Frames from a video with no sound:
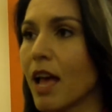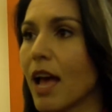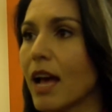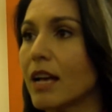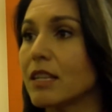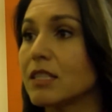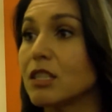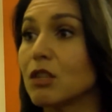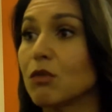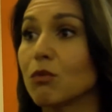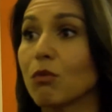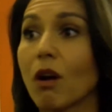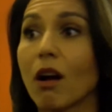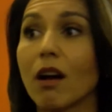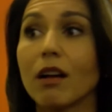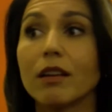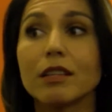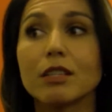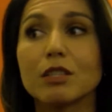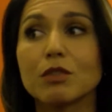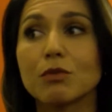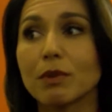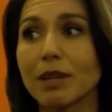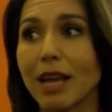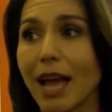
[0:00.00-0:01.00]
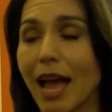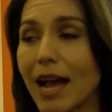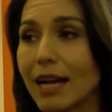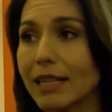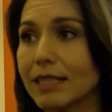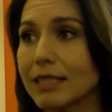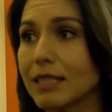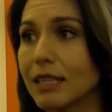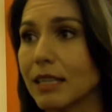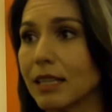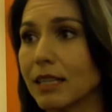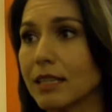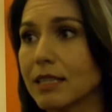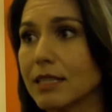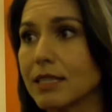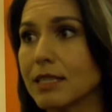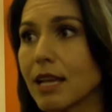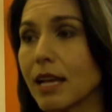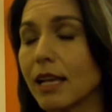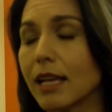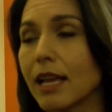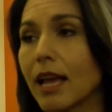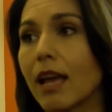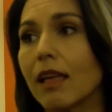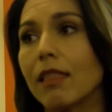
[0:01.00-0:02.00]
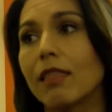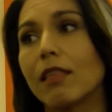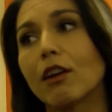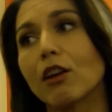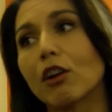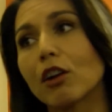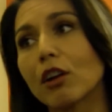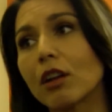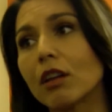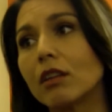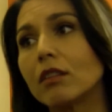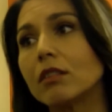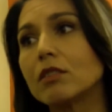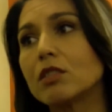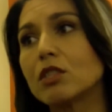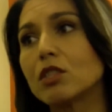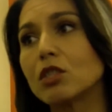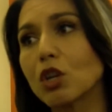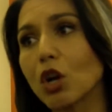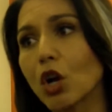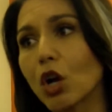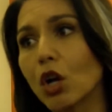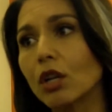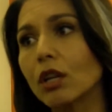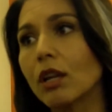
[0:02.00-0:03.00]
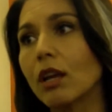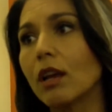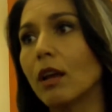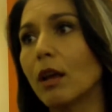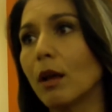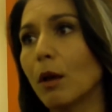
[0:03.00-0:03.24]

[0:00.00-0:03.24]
as Iran is reacting and saying, hey, they're going to start